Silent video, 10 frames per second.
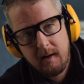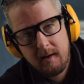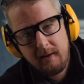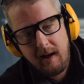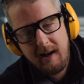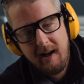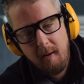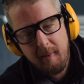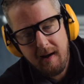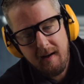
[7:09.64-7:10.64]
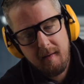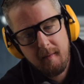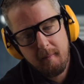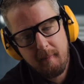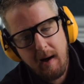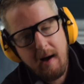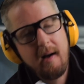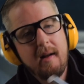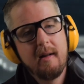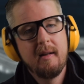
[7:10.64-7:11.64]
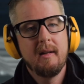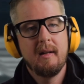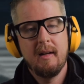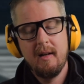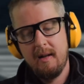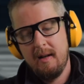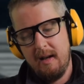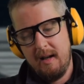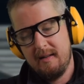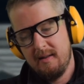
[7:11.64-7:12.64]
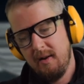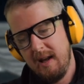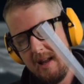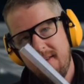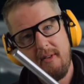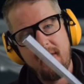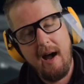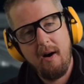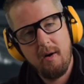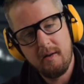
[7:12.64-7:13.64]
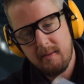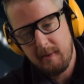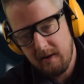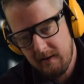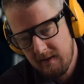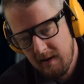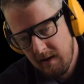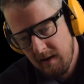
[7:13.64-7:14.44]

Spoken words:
It's a little bit, but it's not even that hot, to be honest.